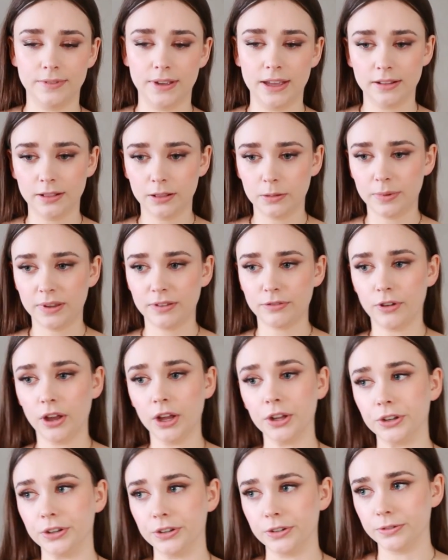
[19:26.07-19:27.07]
It'll be
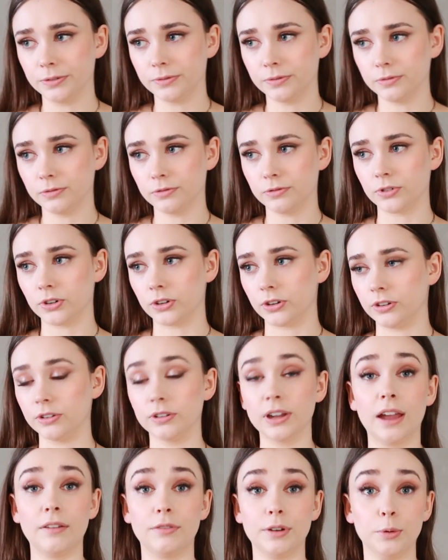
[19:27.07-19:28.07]
fun for
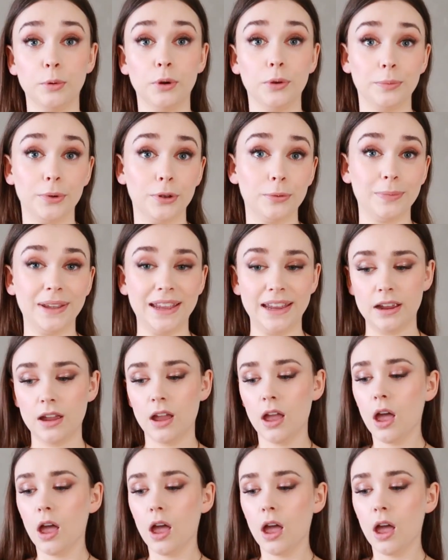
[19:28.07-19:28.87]
everyone but me.